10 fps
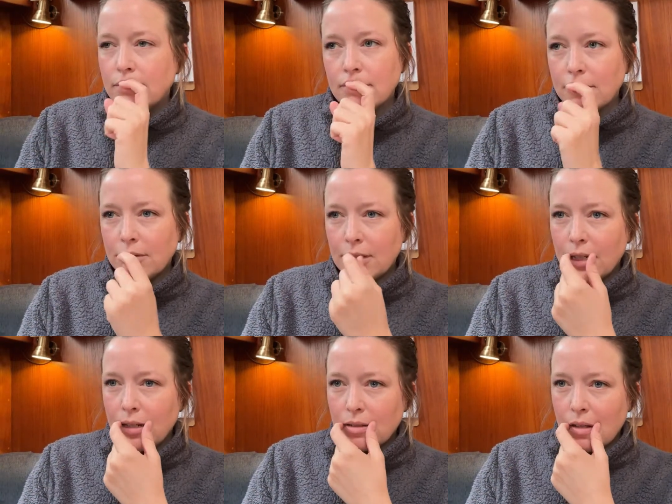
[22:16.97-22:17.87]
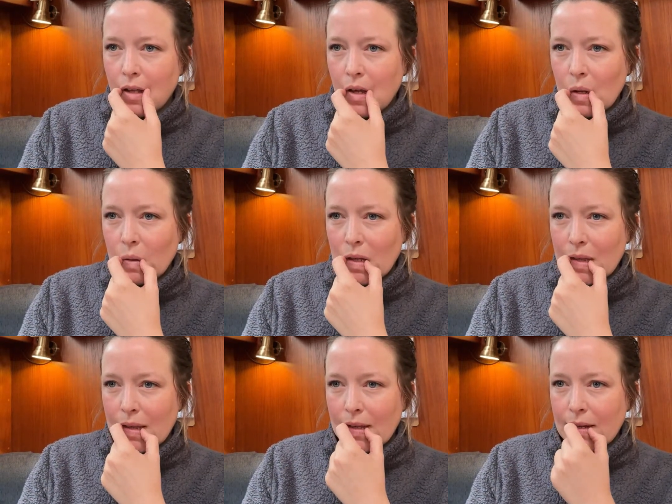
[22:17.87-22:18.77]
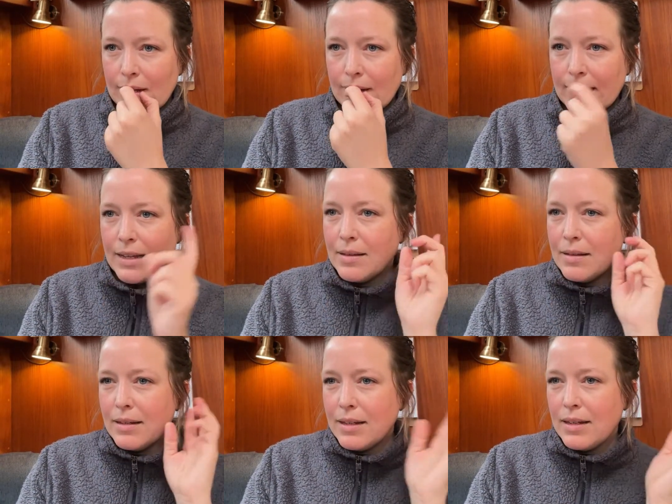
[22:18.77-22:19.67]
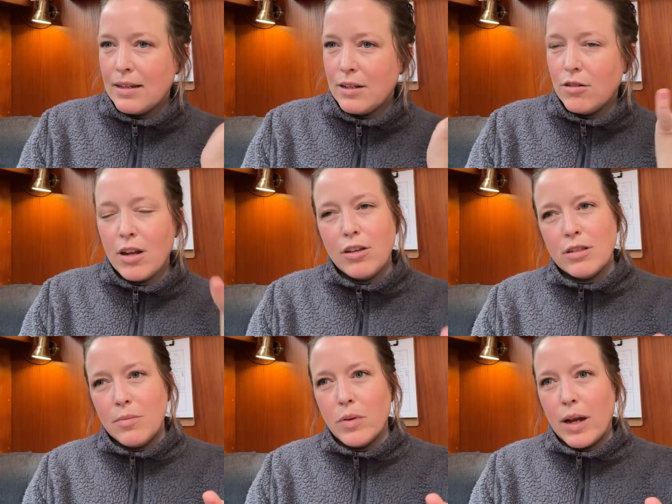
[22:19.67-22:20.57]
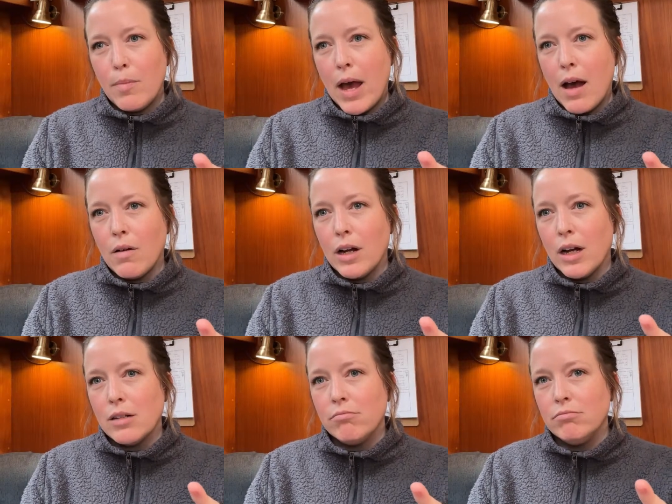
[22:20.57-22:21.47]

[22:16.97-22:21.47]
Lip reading: what was I getting to that with? You're not using brain power.